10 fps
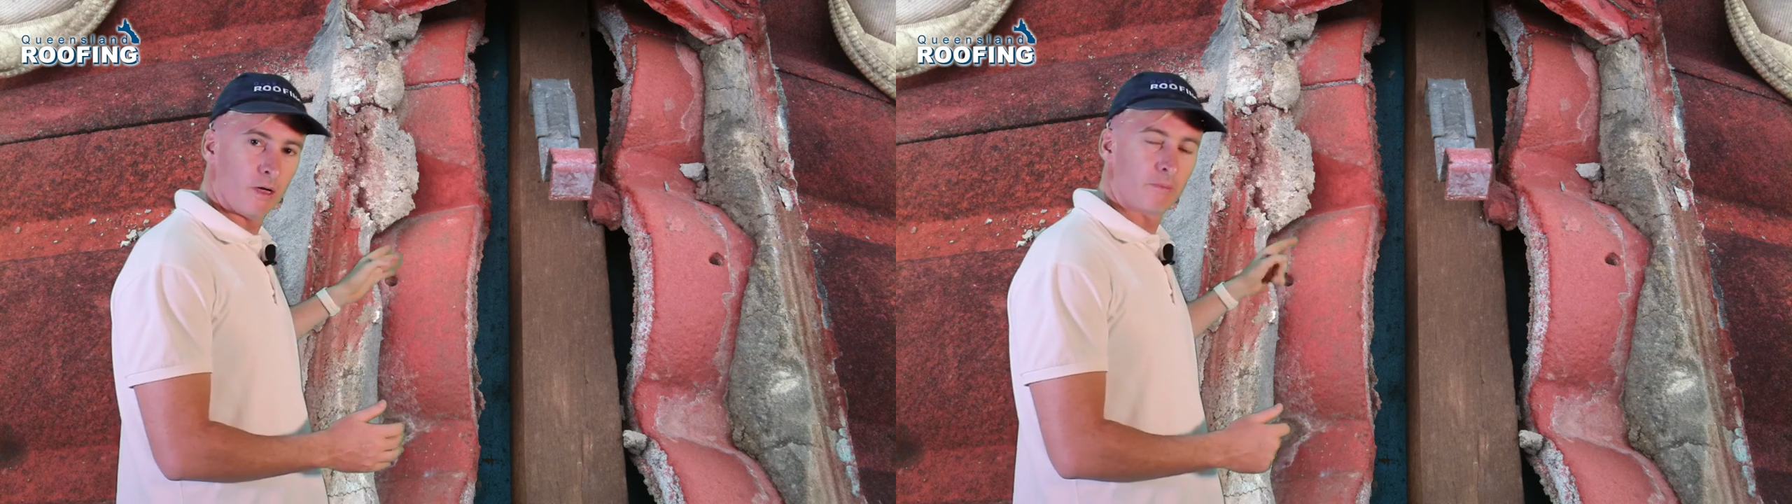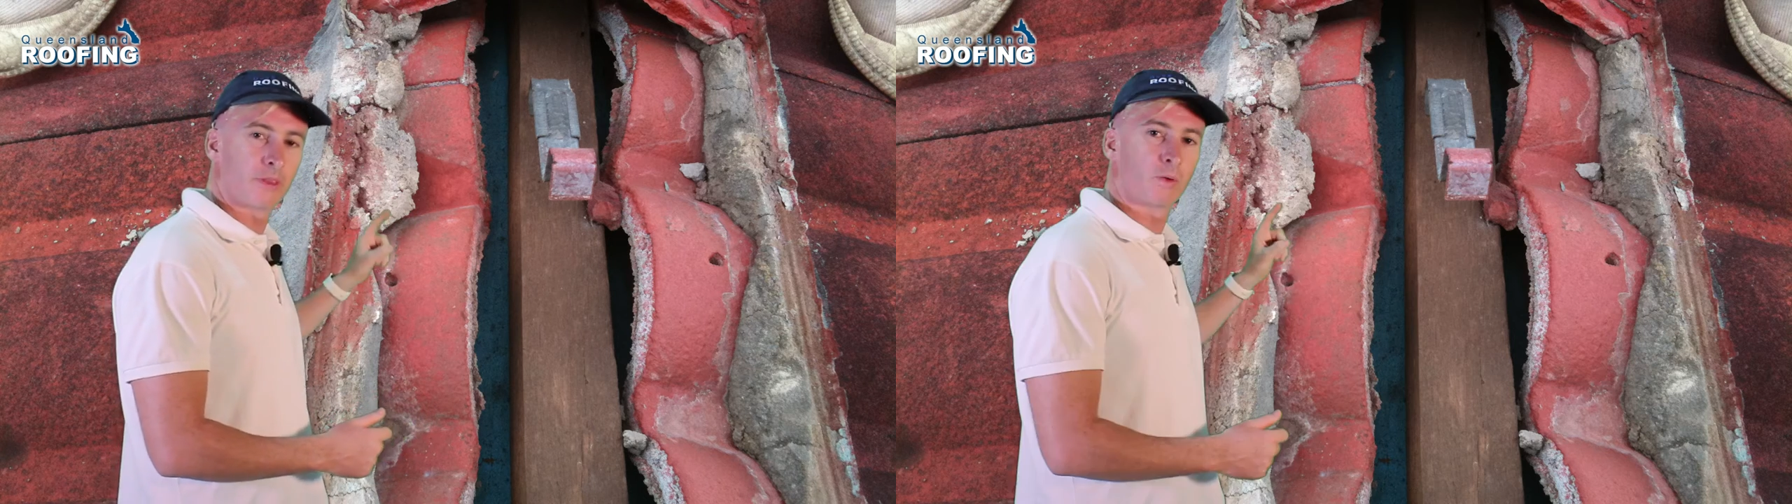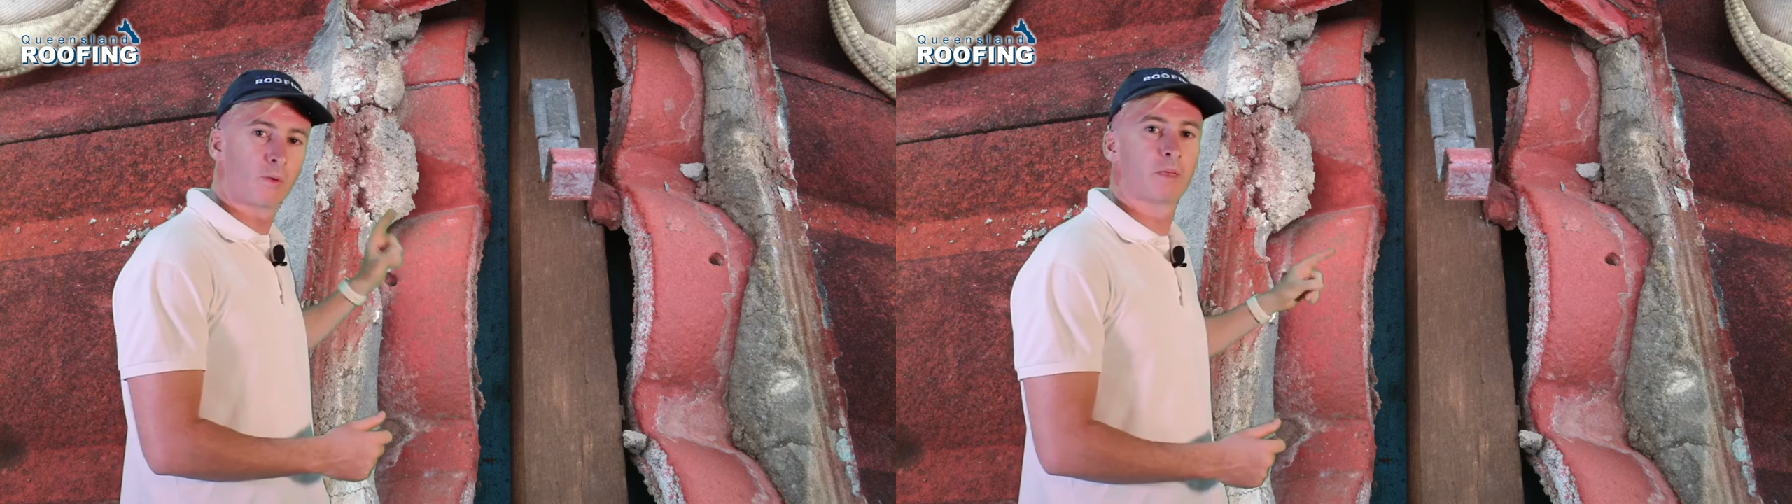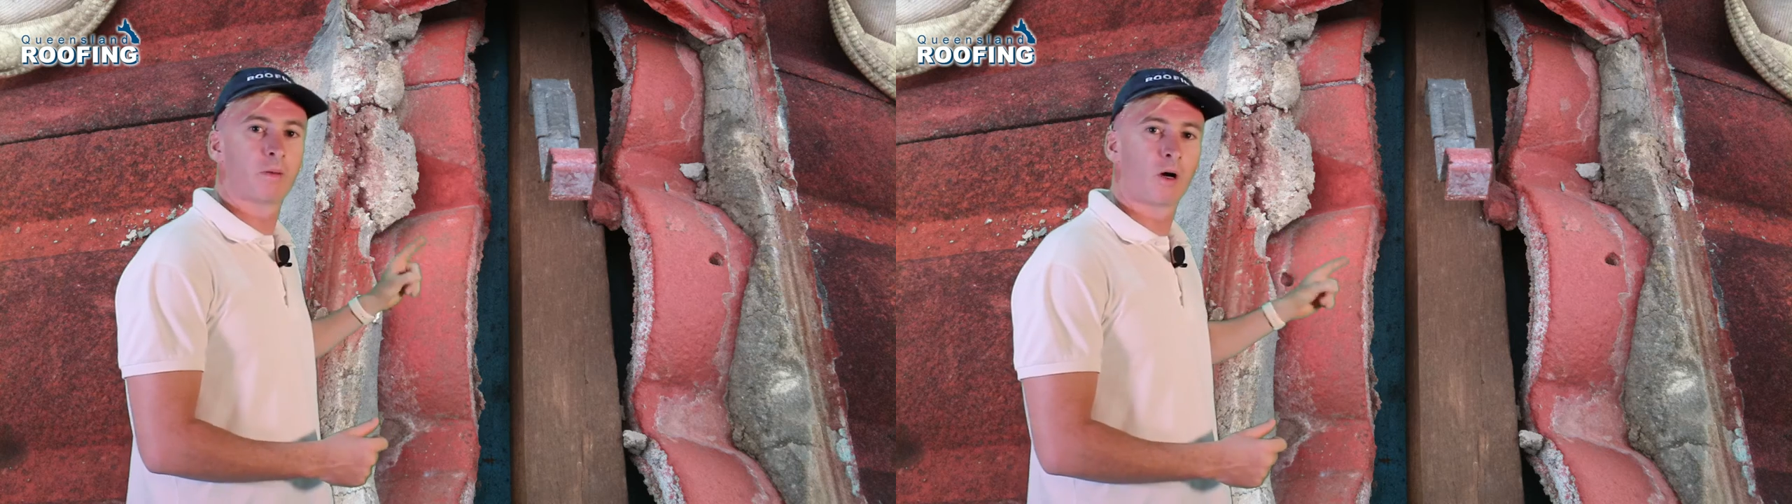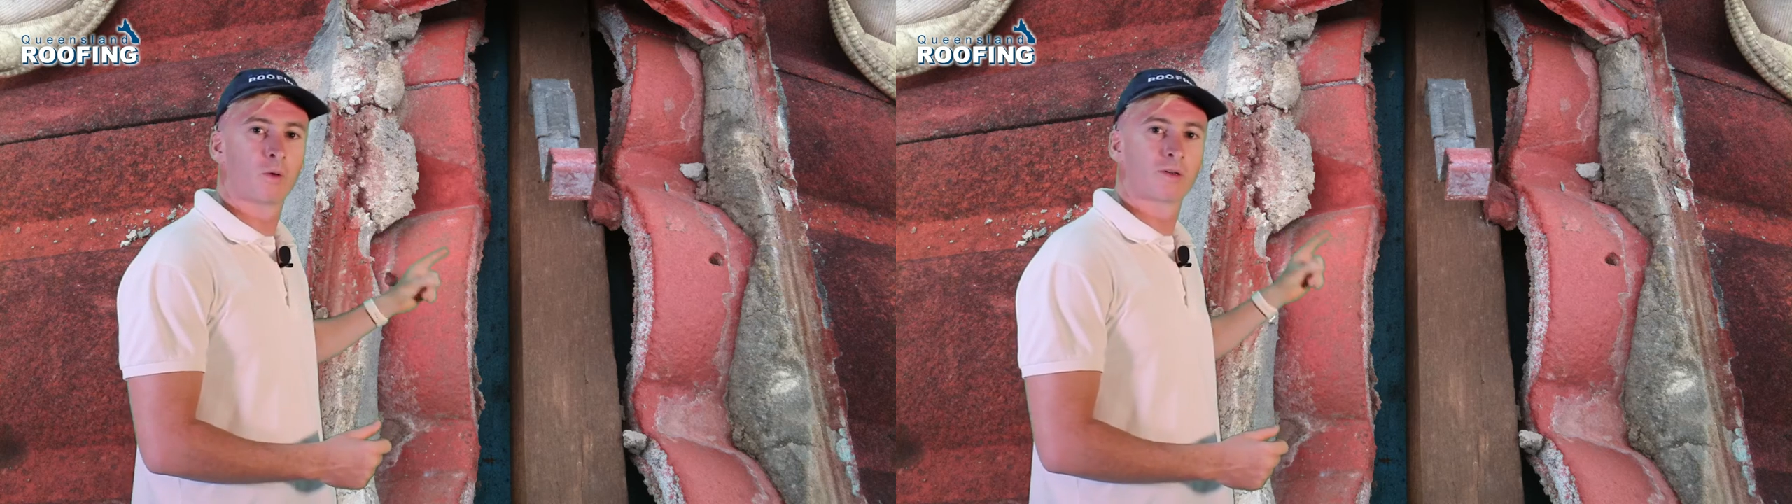but the weep
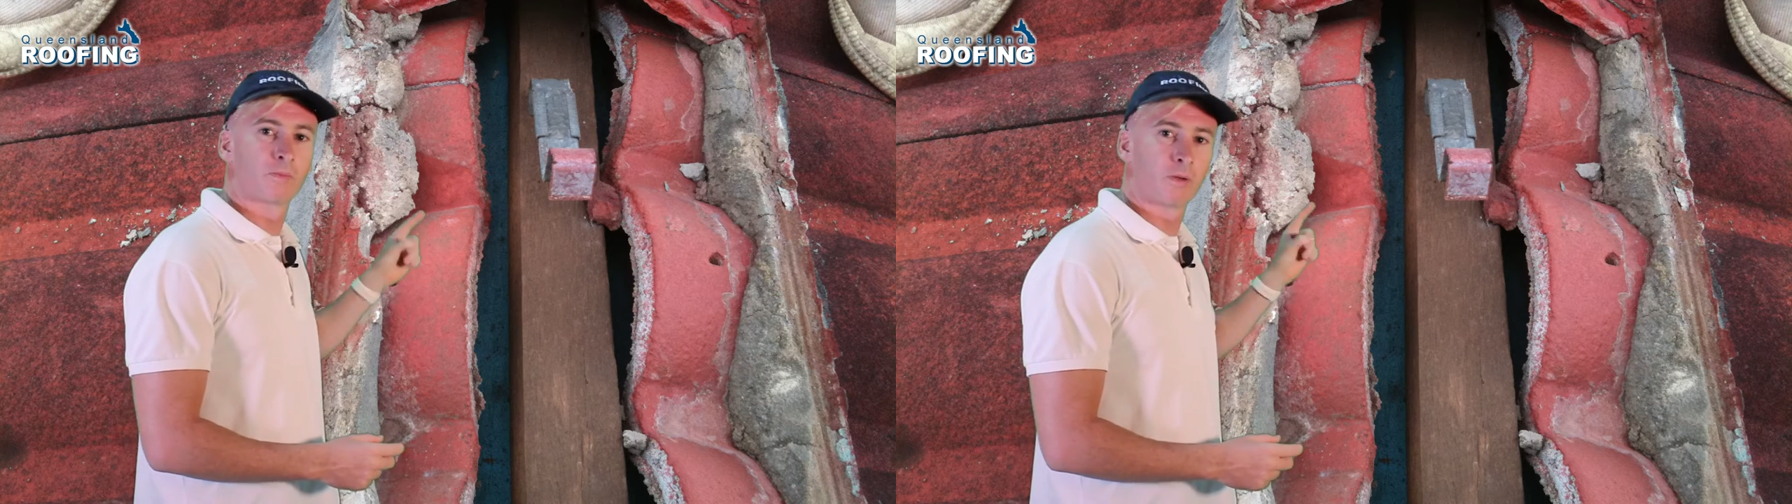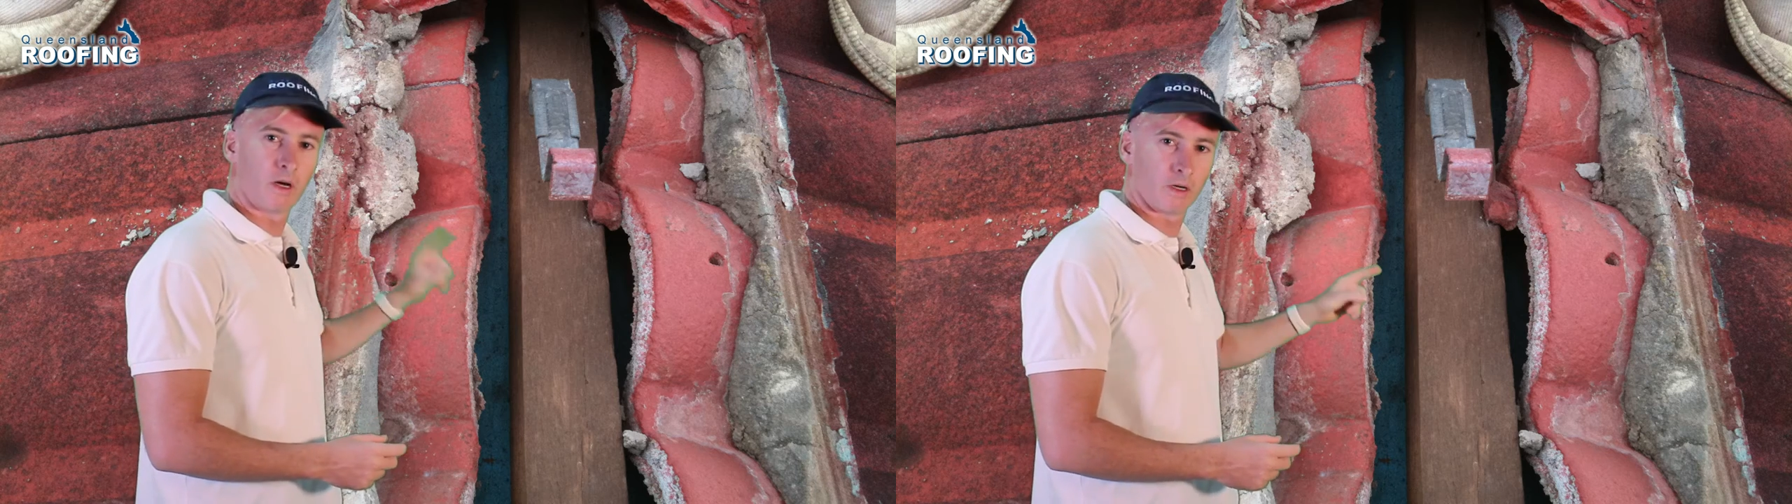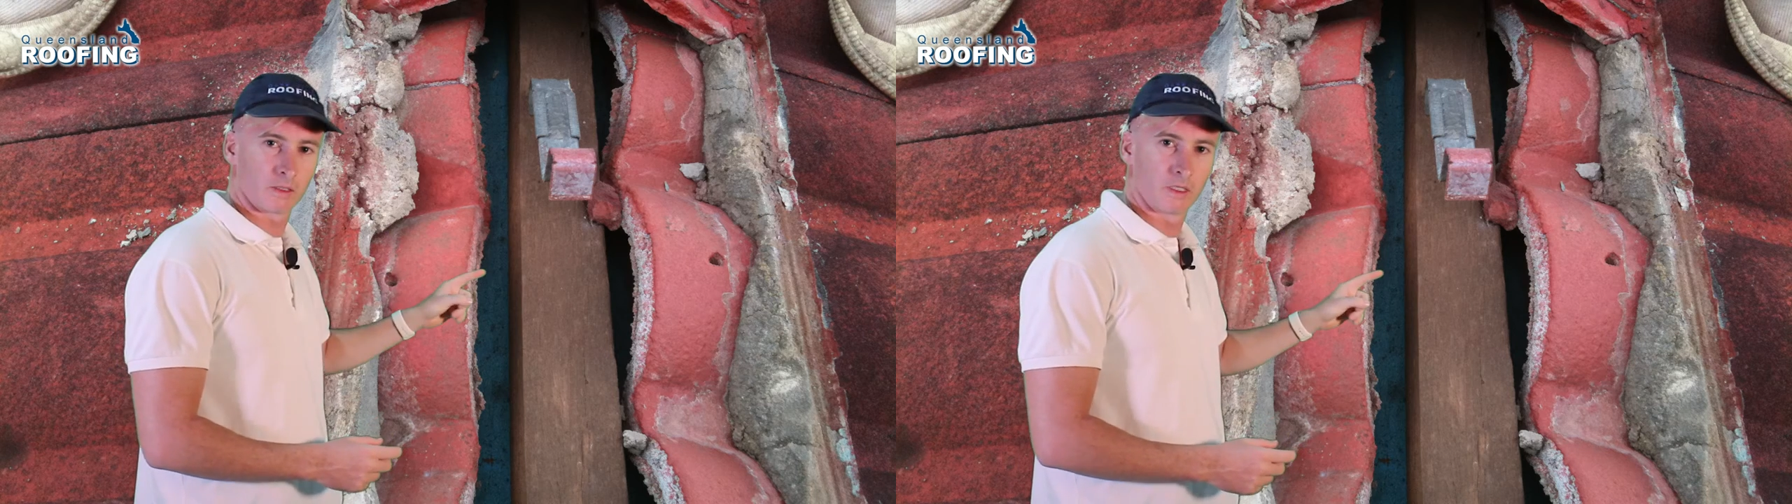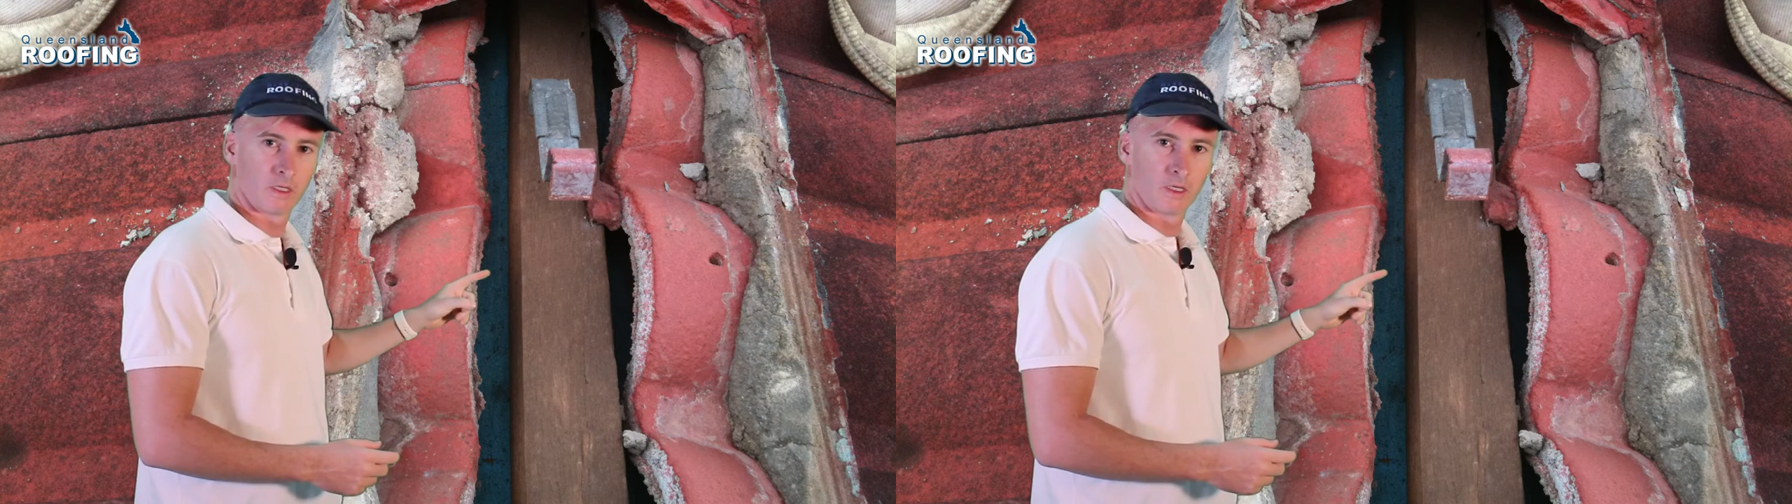hole was blocked.